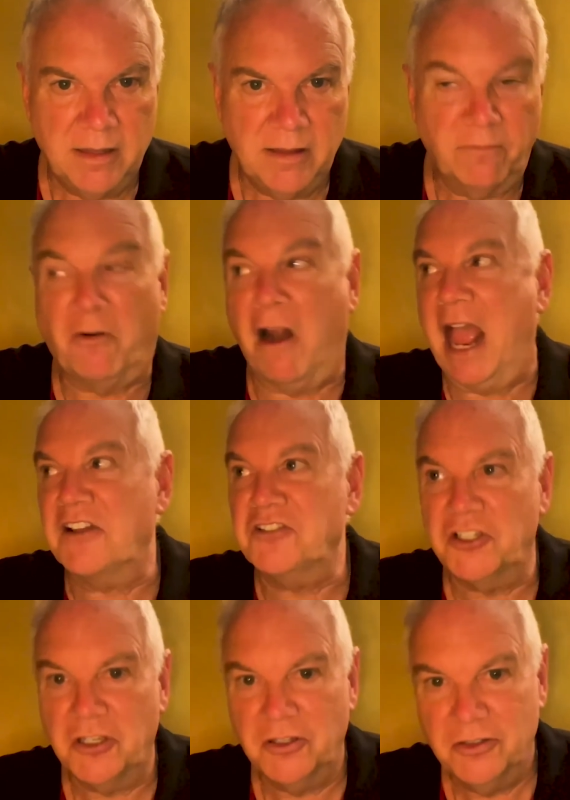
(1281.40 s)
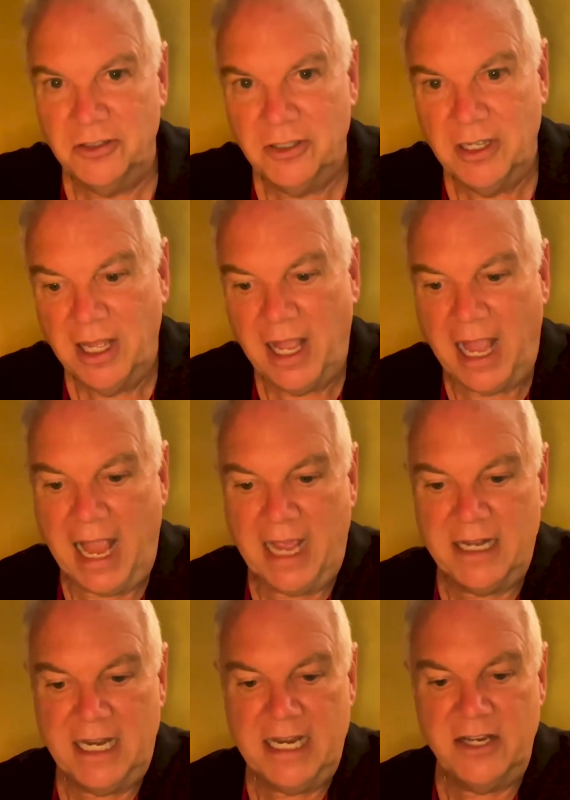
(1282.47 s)
France,
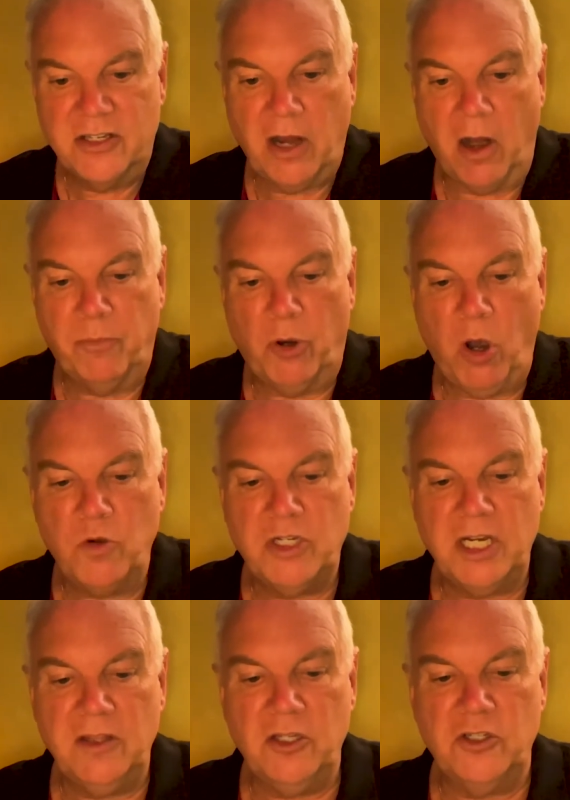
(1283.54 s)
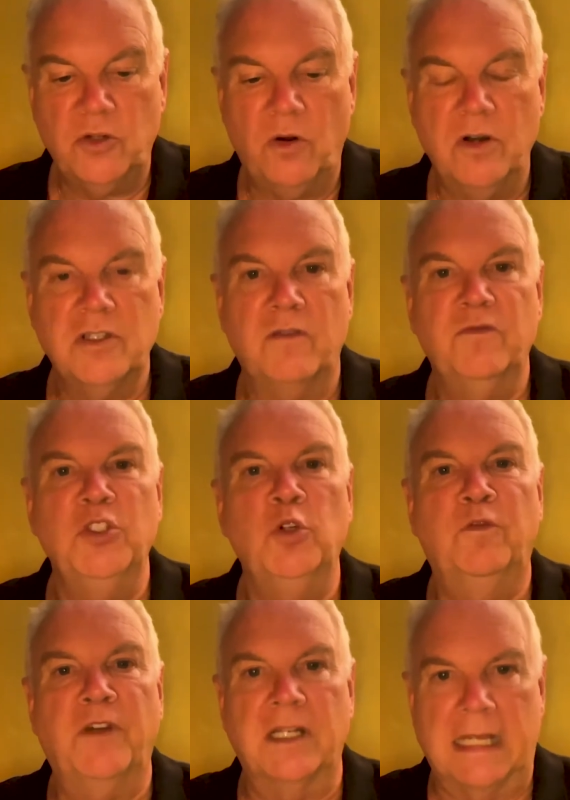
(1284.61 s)
and is approaching the shores of
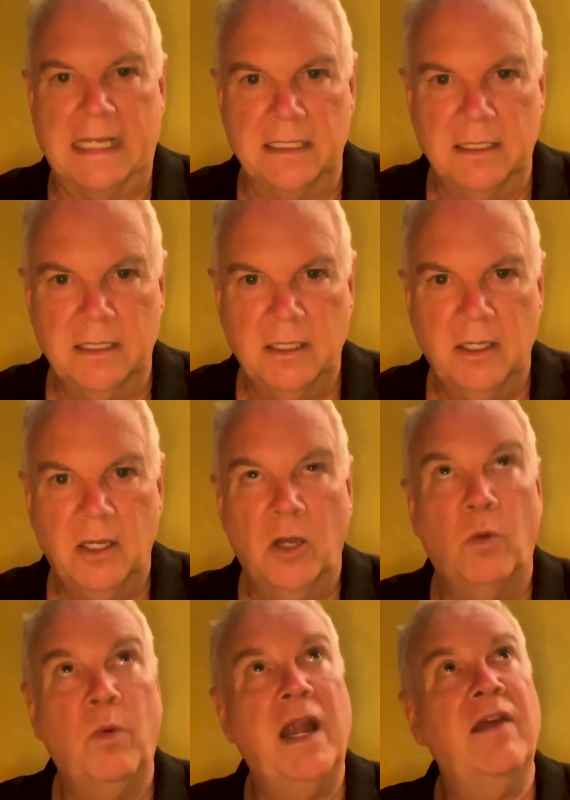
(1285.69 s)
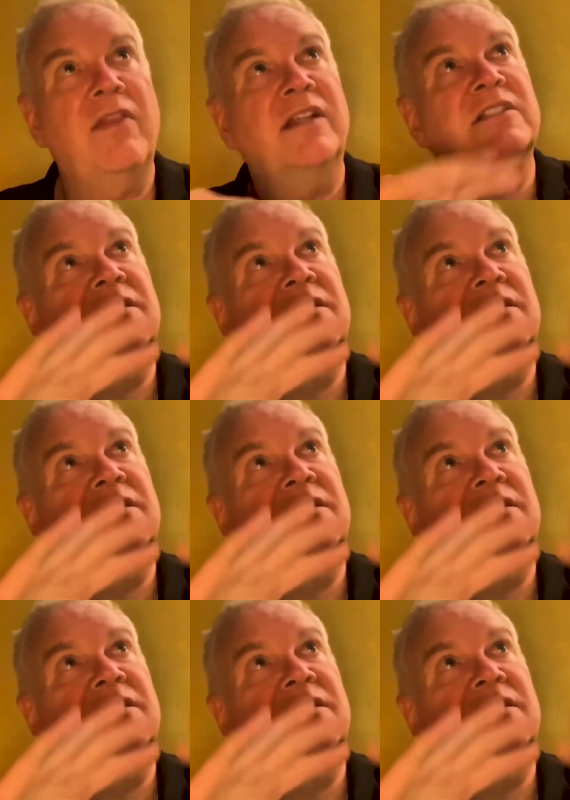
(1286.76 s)
Newfoundland, where the